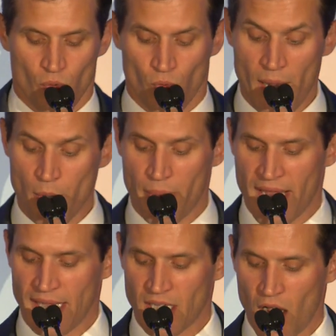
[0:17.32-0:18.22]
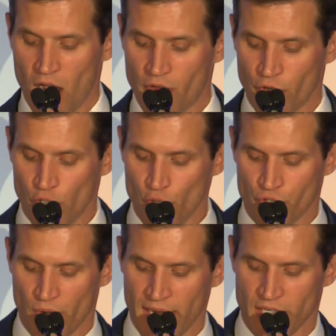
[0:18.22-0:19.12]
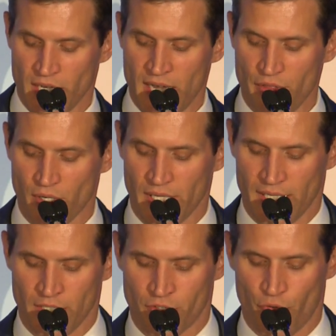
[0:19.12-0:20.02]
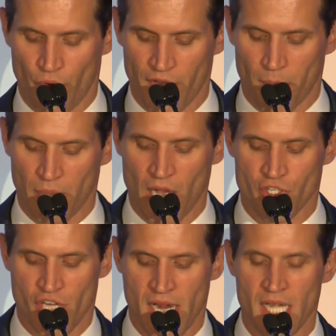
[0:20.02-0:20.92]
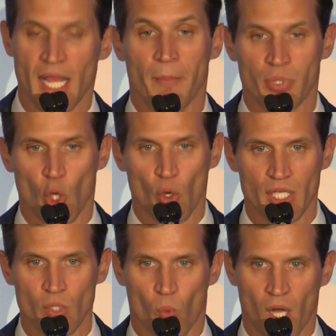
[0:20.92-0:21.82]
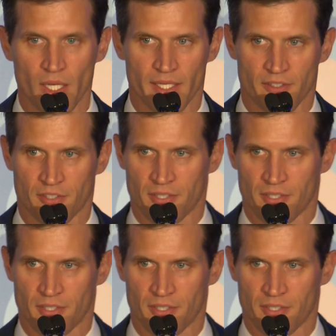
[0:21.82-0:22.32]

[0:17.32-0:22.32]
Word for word: Rabobank of Utrecht, Netherlands, for their blockchain employee wallet.